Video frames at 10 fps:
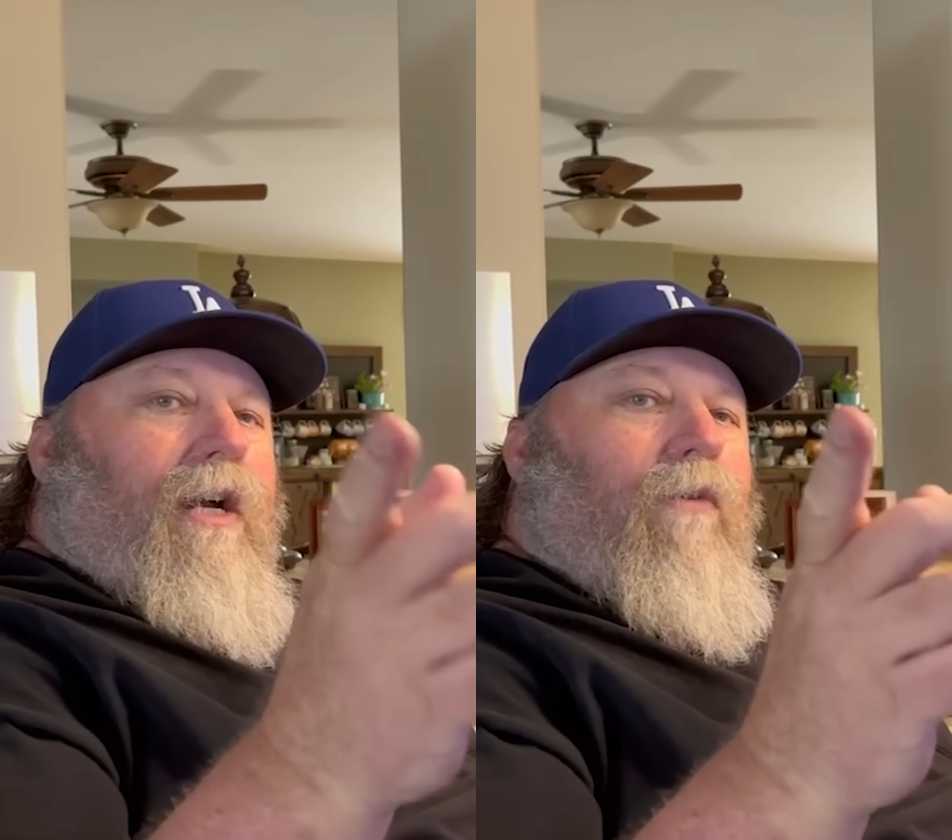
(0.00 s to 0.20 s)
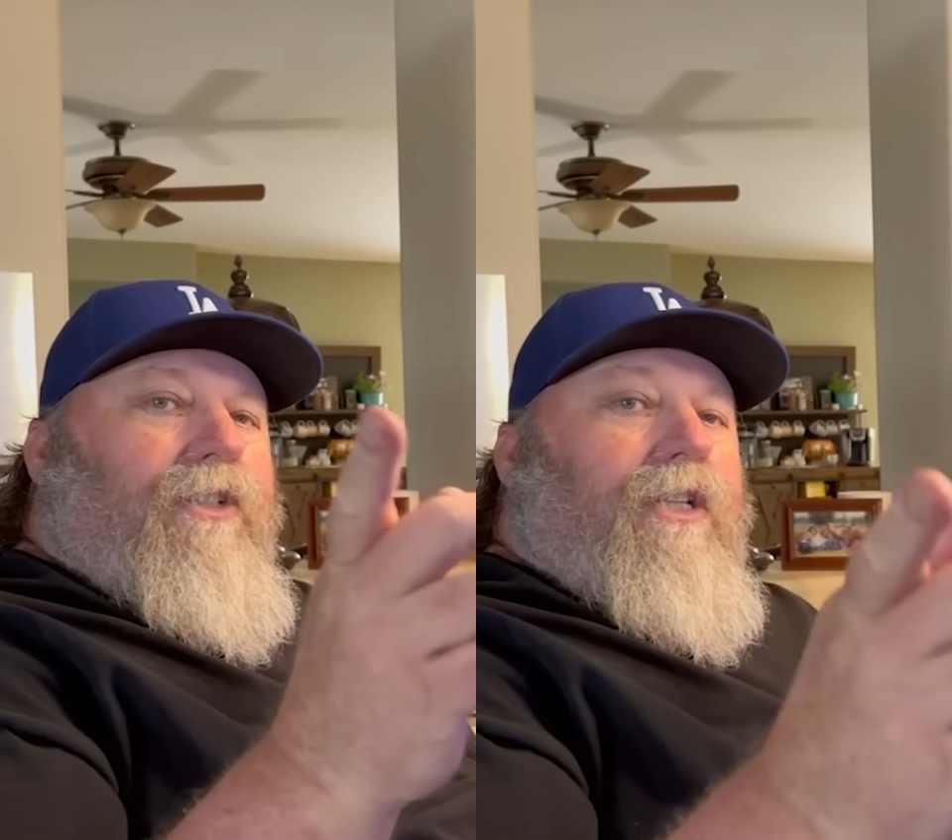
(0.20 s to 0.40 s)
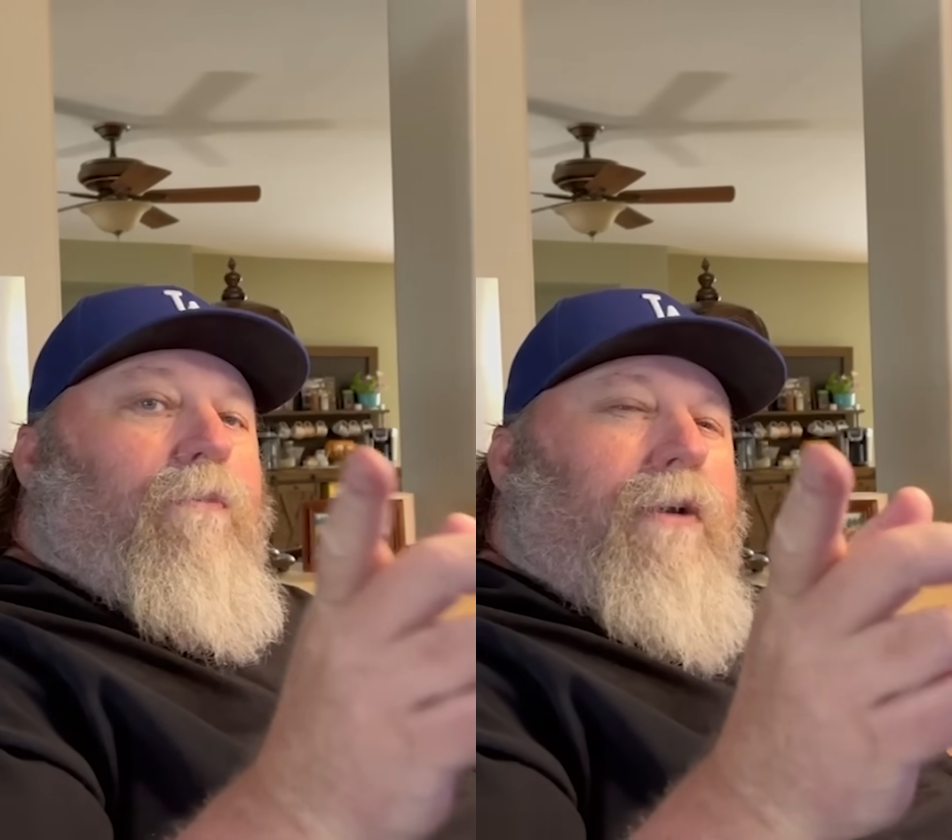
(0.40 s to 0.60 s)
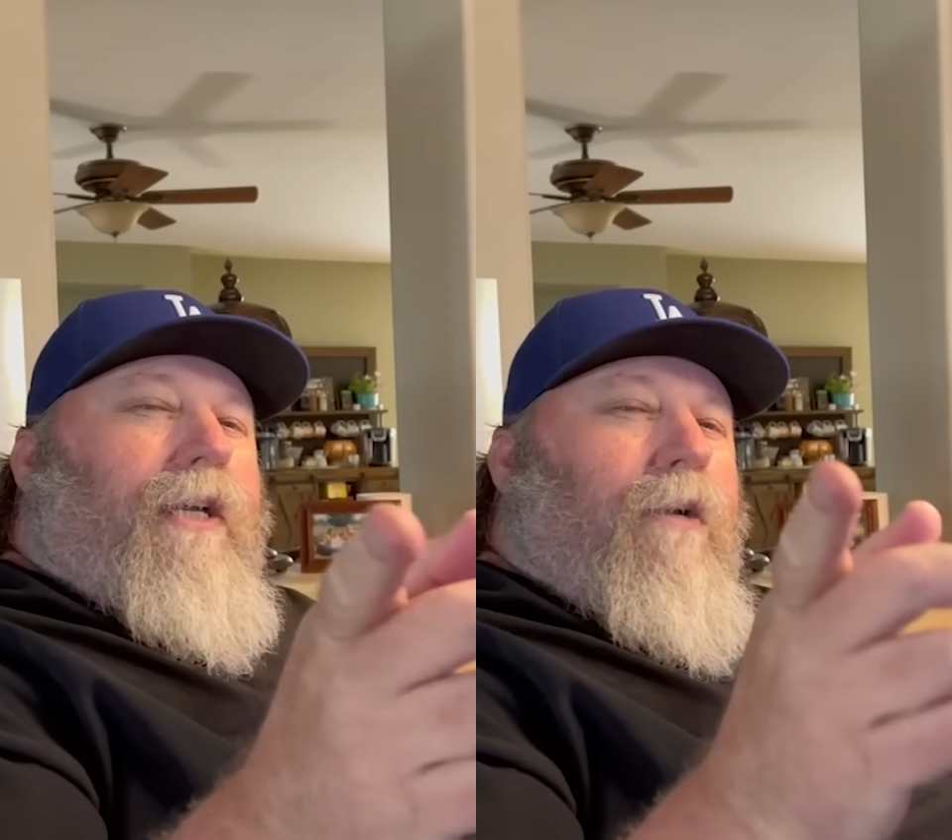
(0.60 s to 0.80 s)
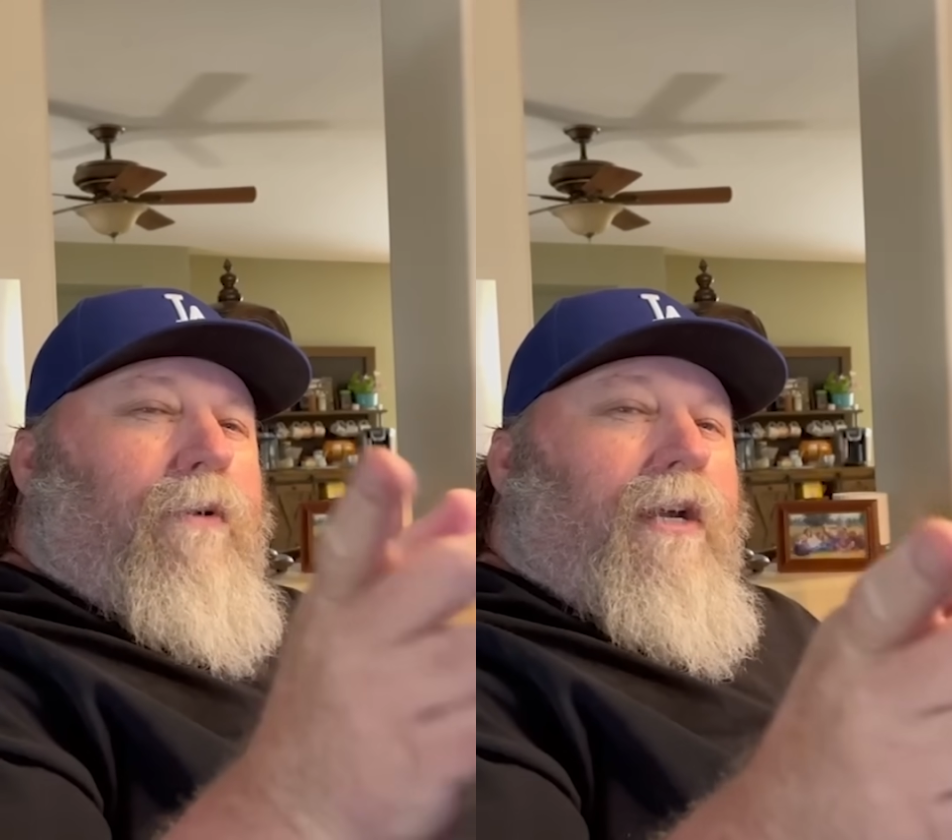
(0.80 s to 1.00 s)
want you to pick
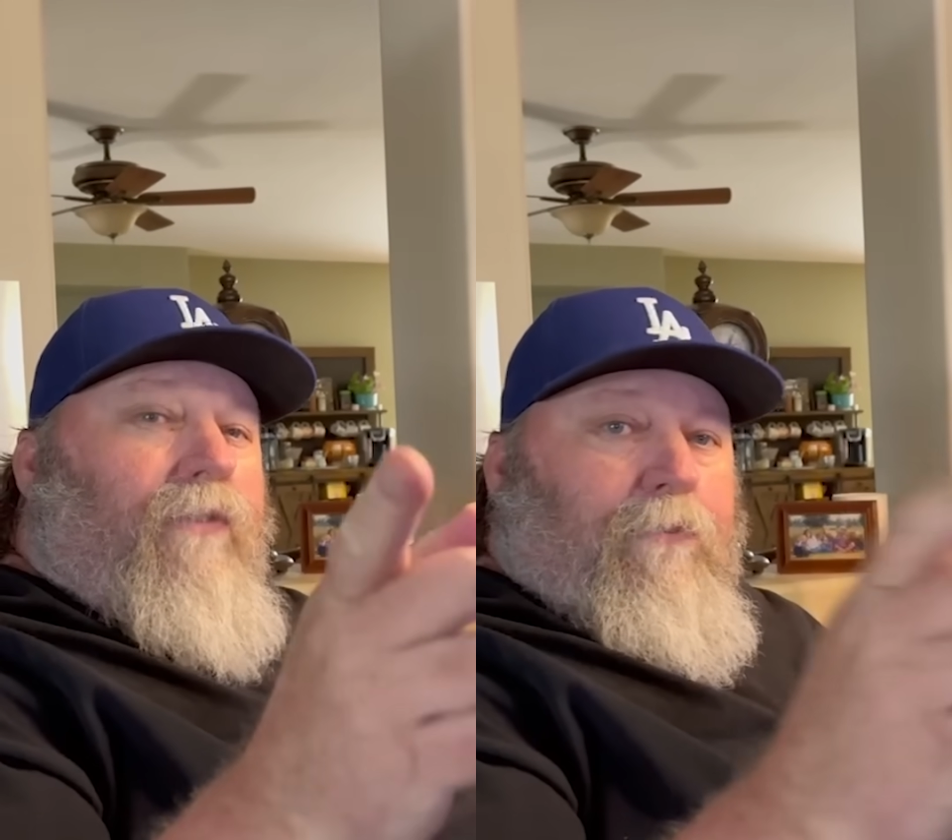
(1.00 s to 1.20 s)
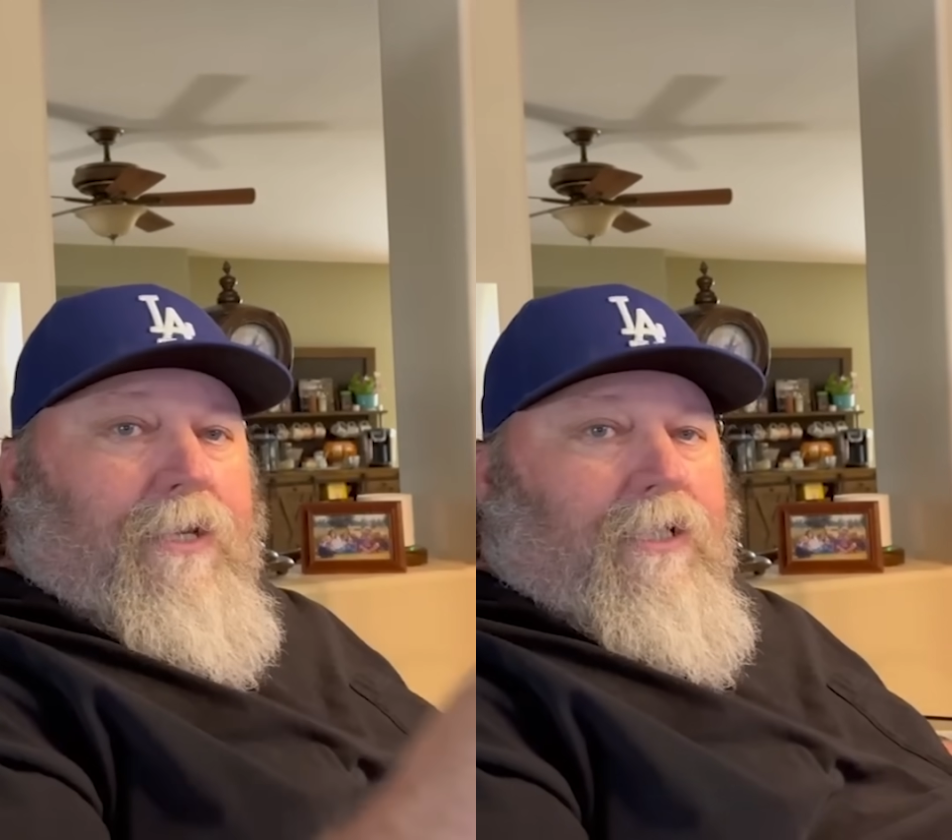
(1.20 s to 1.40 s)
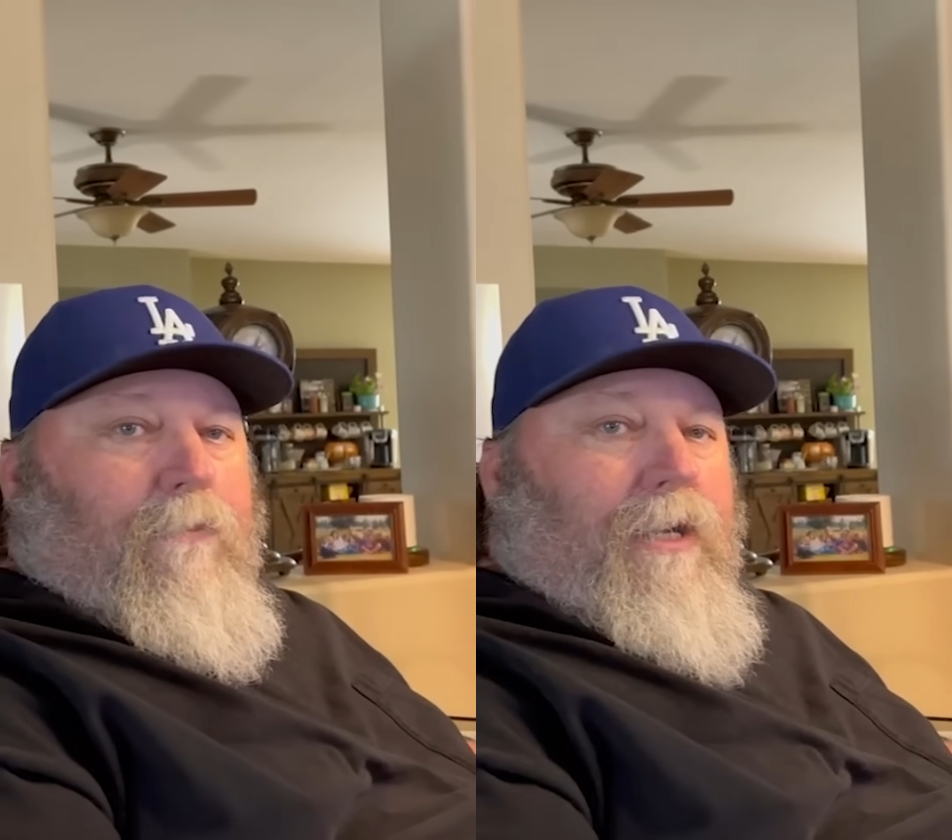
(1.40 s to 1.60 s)
up every piece of